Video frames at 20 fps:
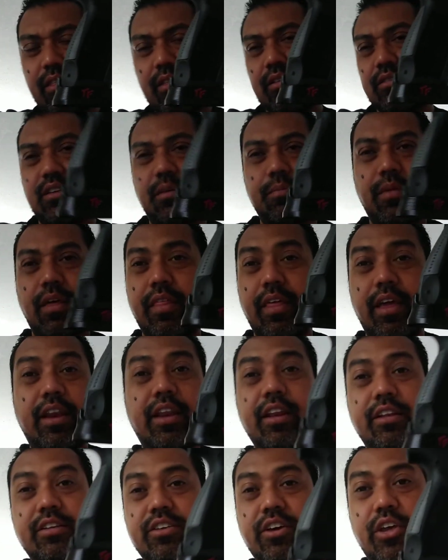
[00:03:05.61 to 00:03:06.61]
Something that they
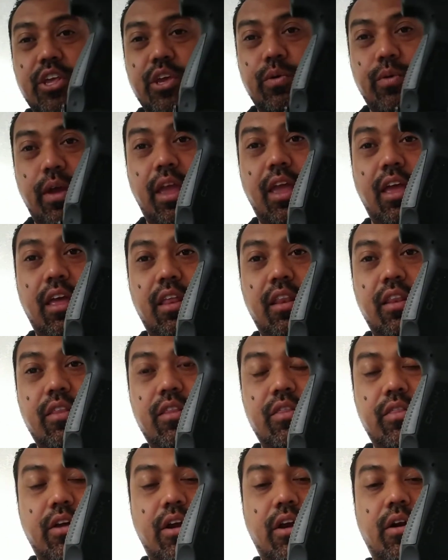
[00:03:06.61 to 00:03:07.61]
didn't tell you in
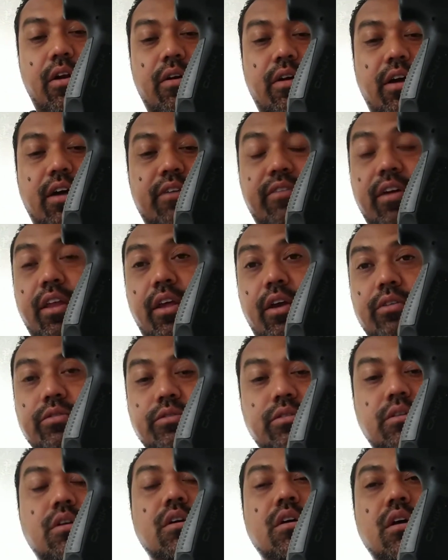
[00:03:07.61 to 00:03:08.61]
their videos.